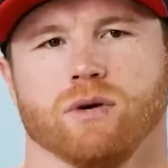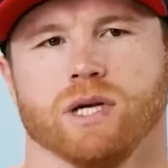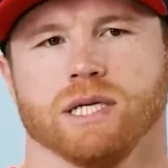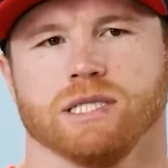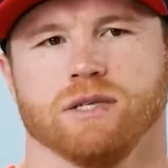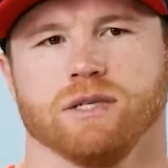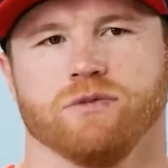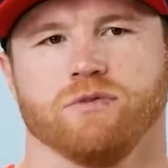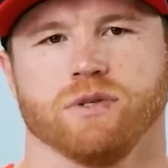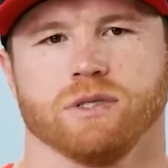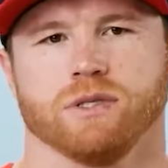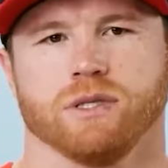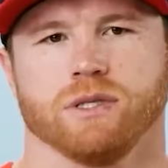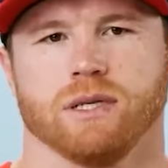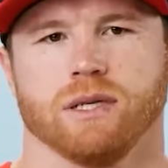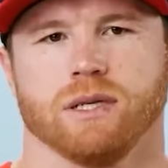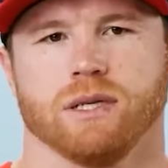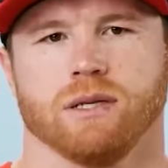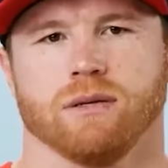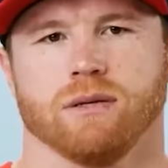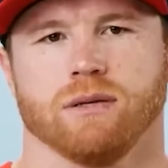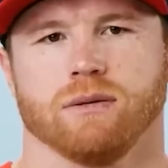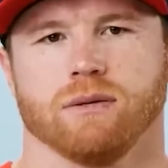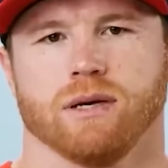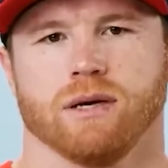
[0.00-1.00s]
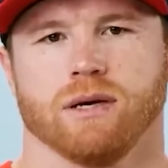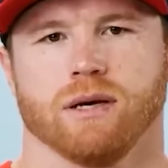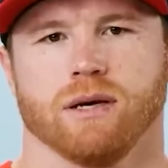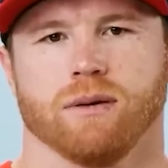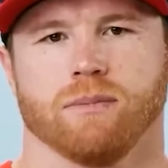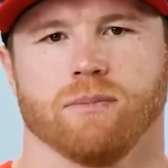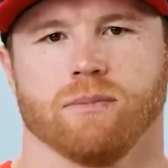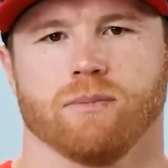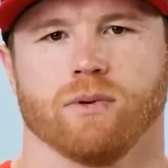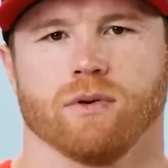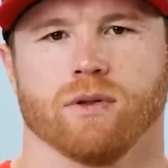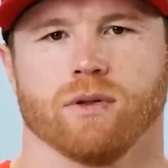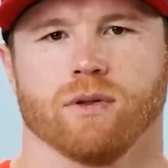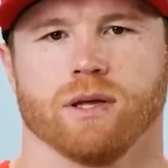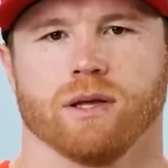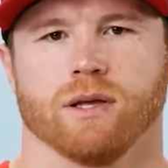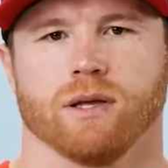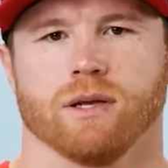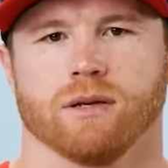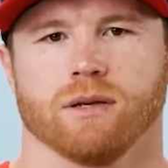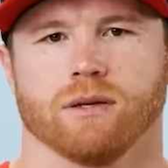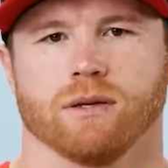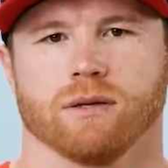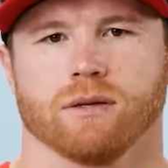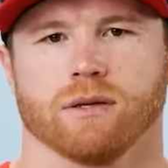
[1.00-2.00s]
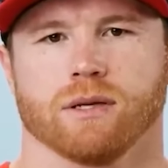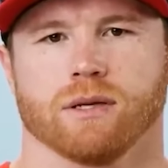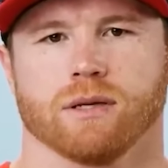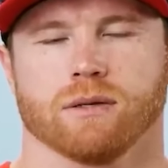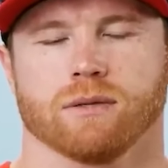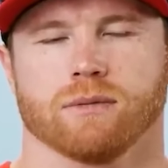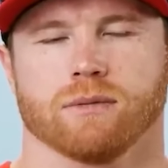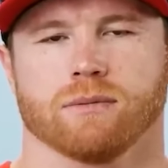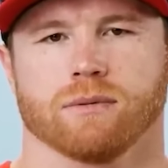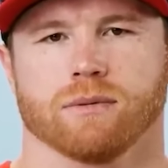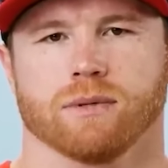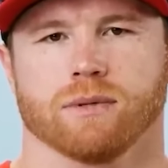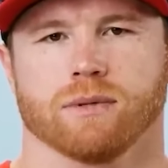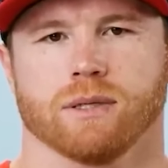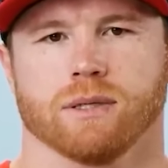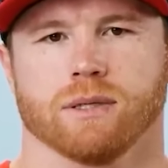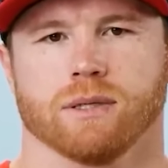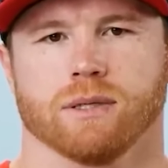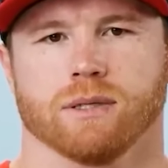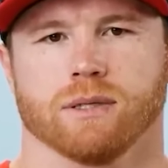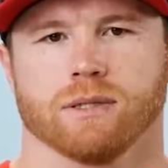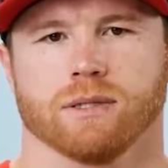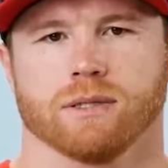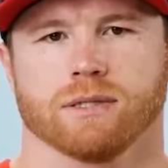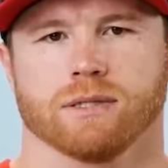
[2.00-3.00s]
"They wanted to meet with me and see about the fight with Crawford in